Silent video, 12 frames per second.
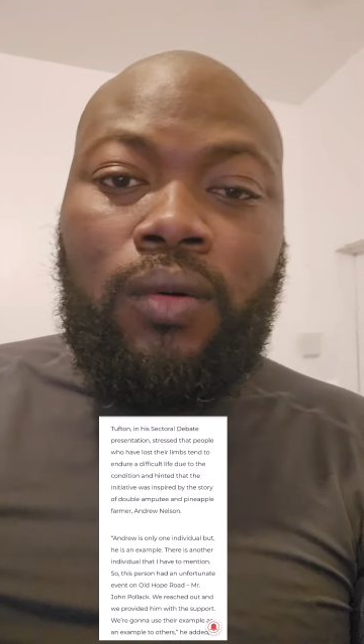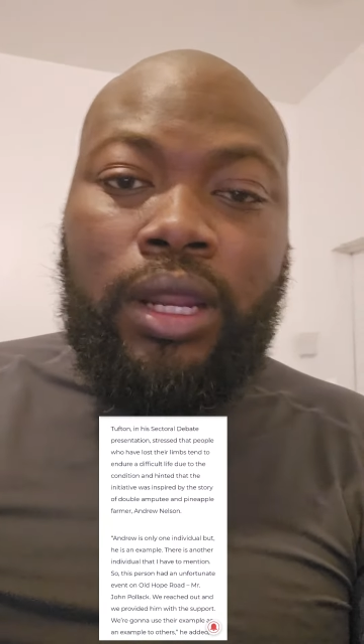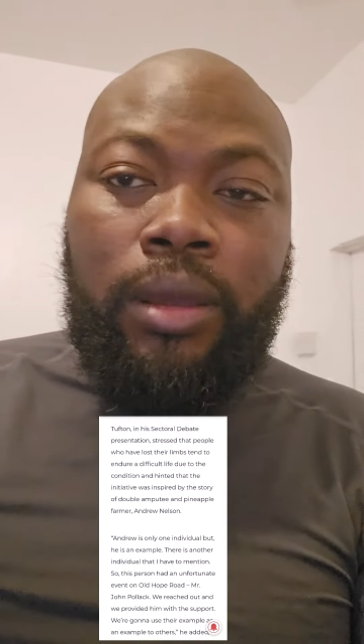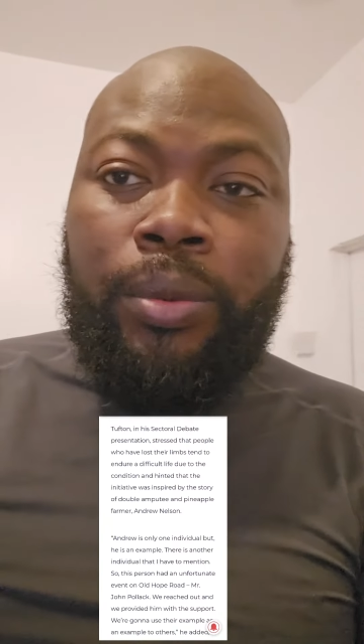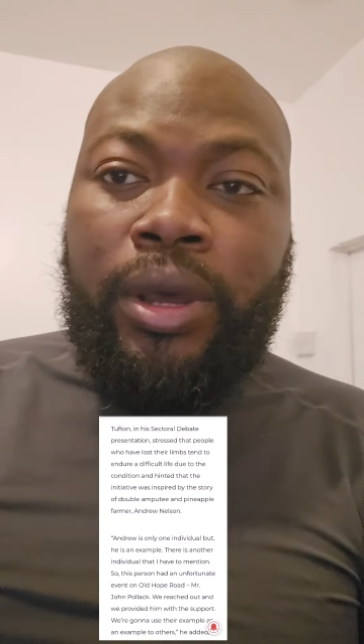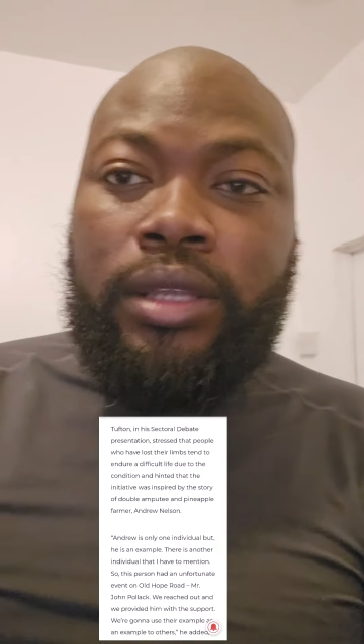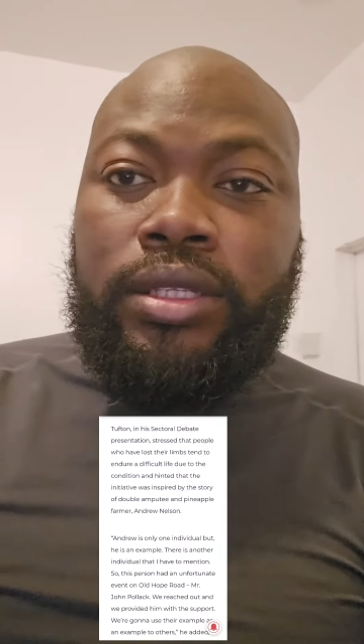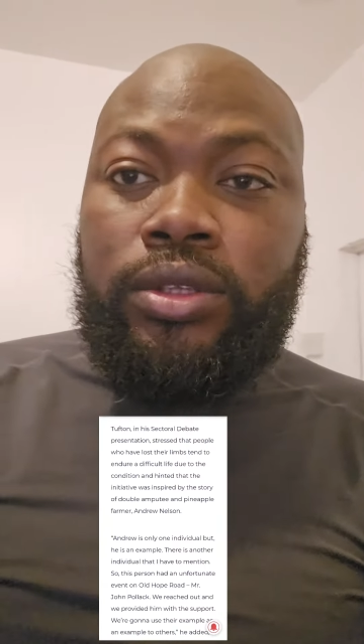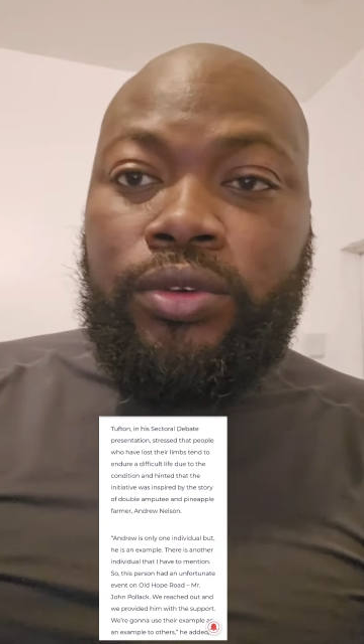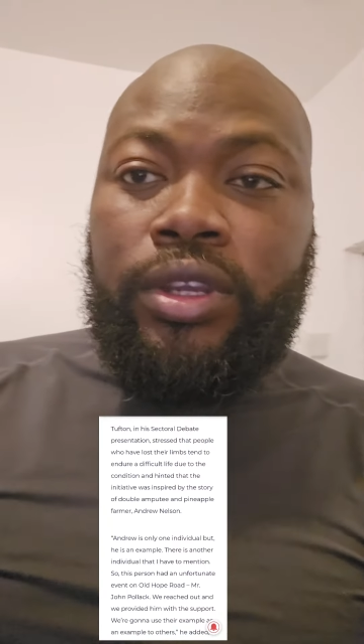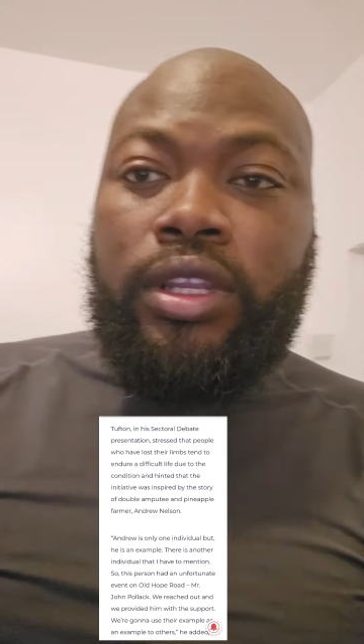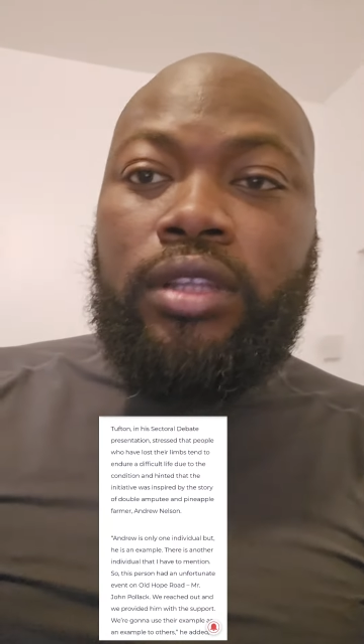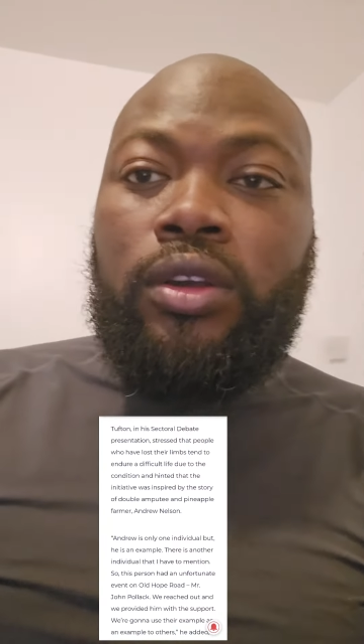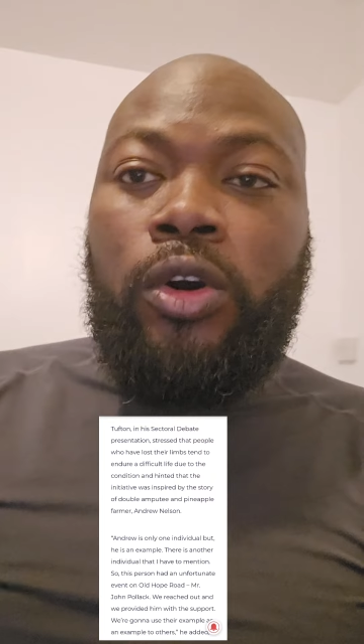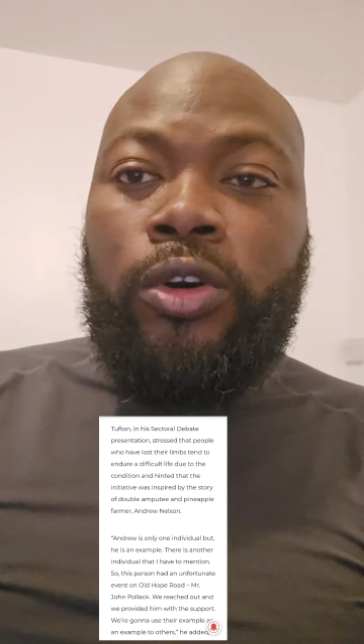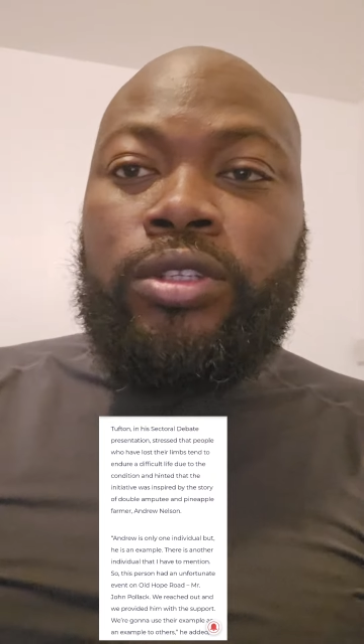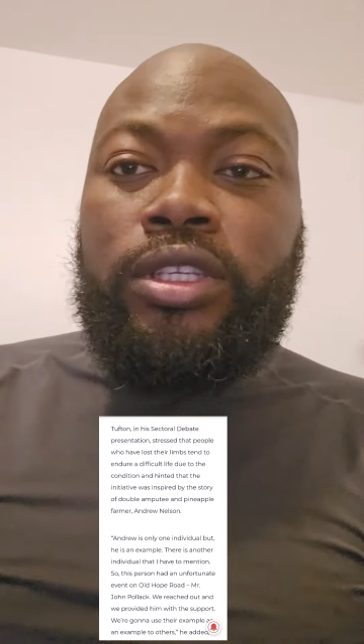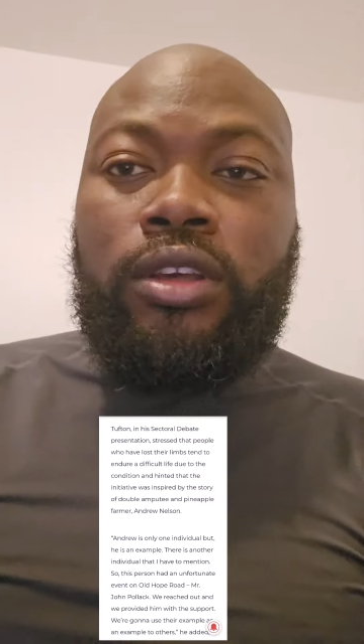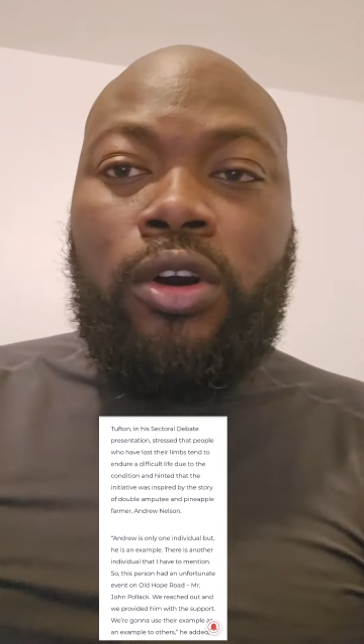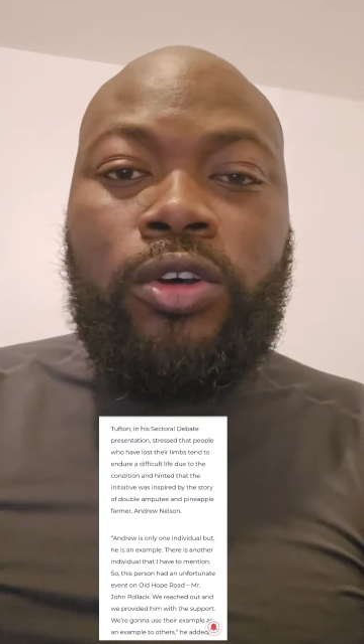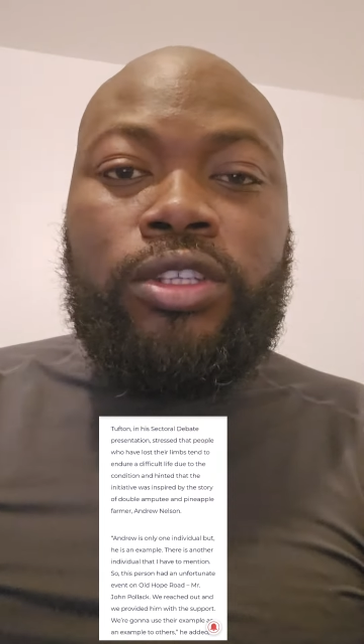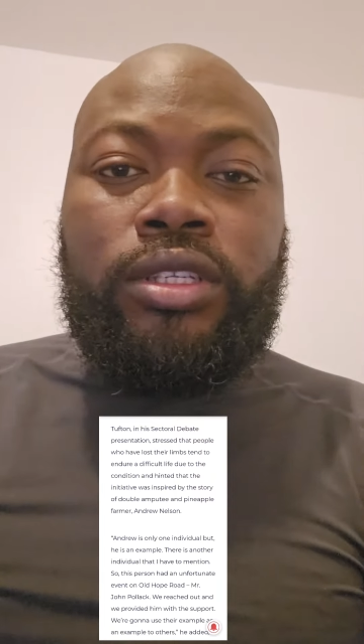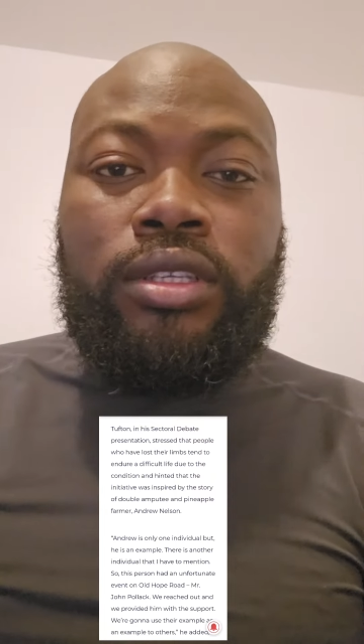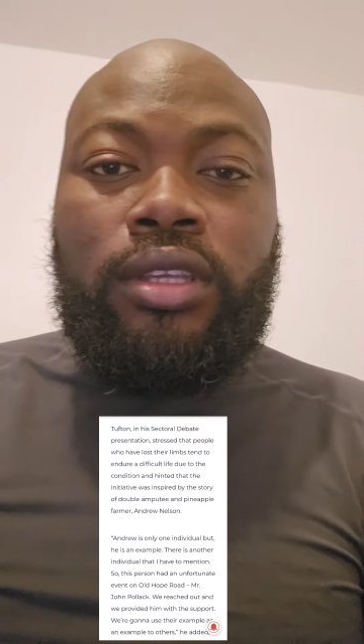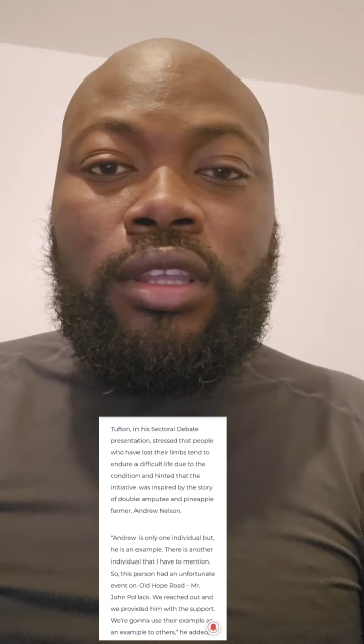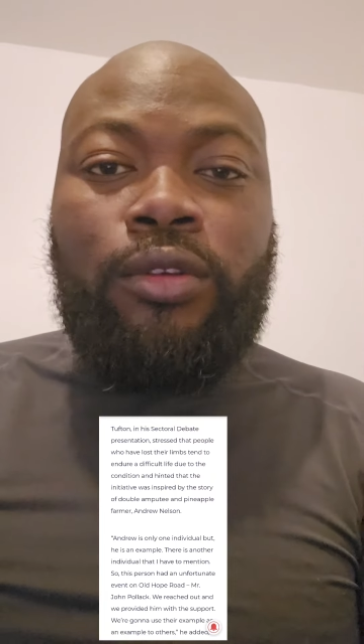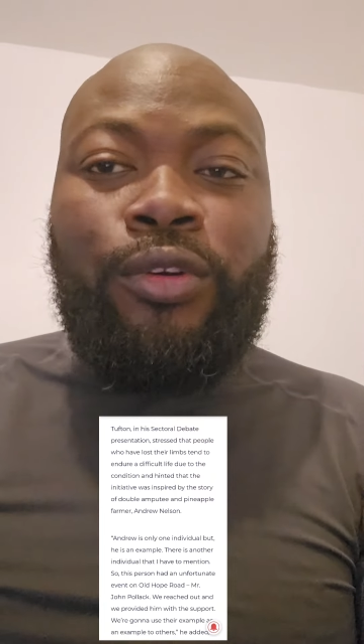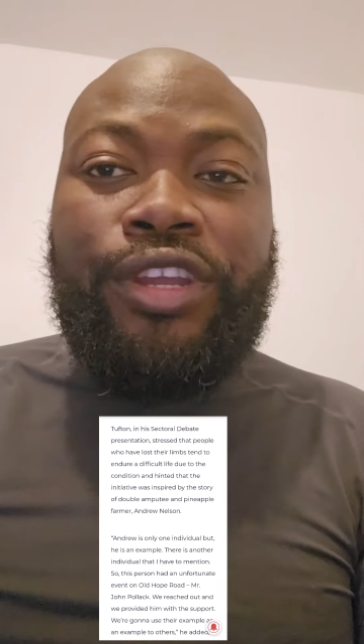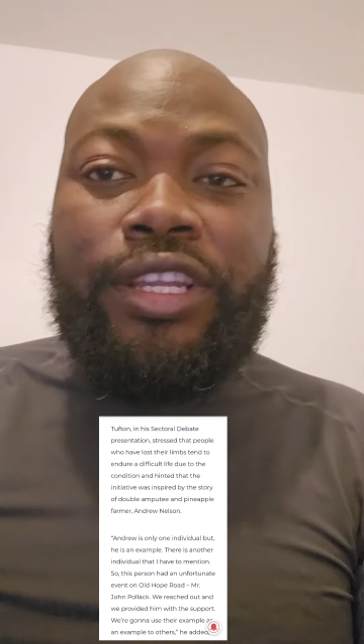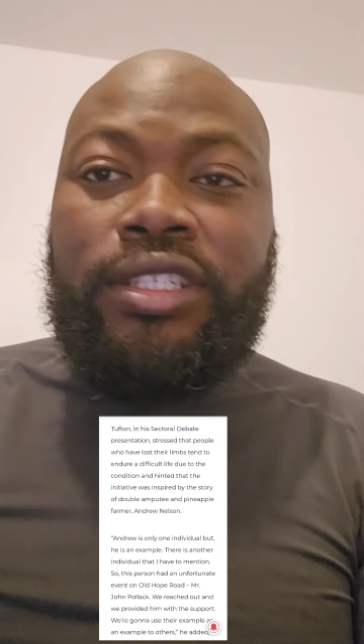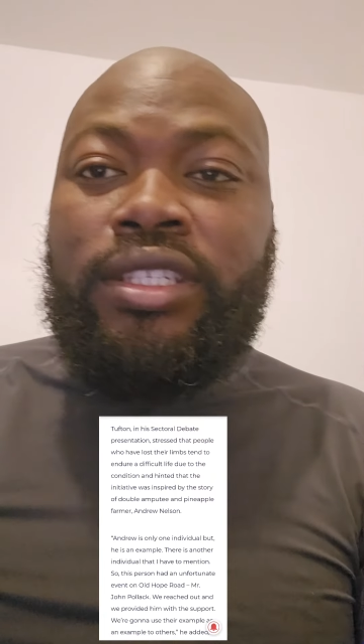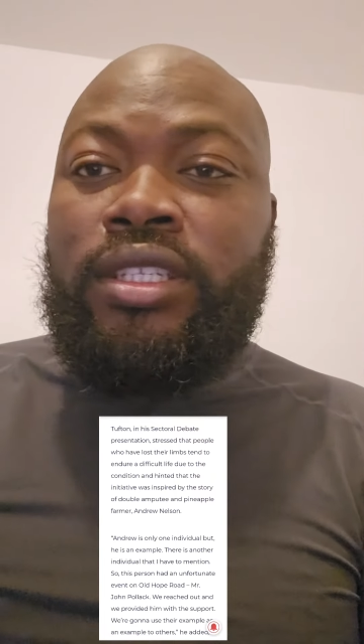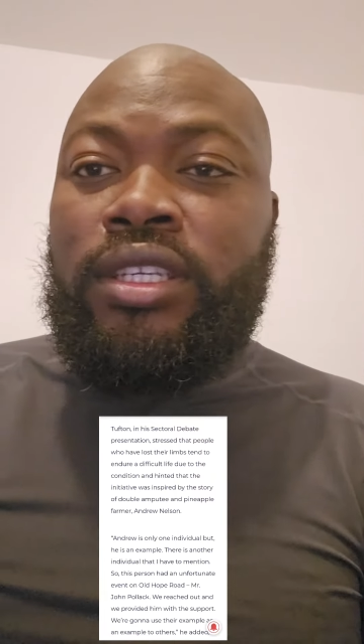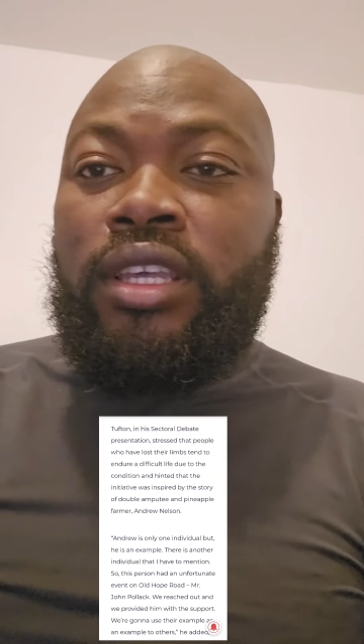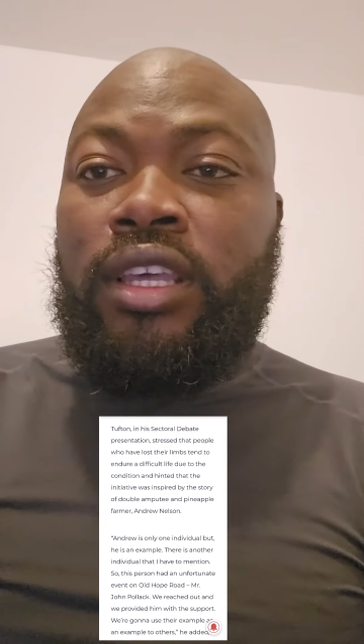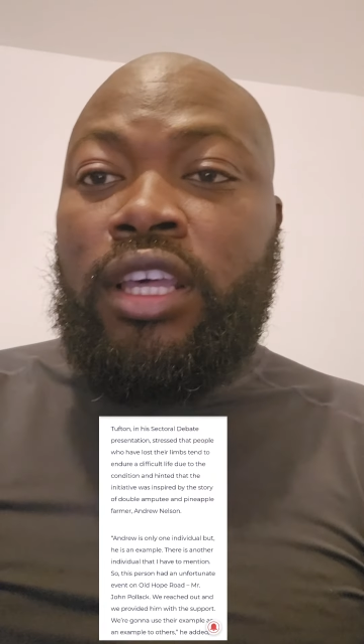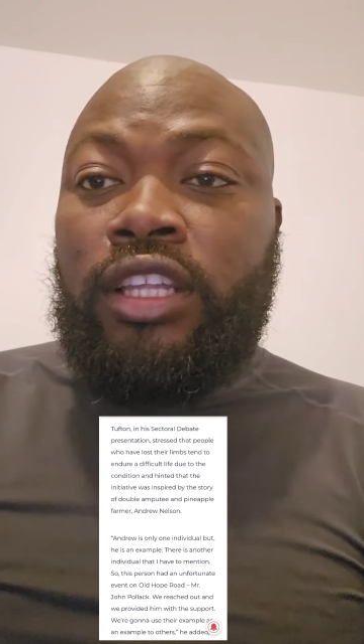what up on screen, it reads,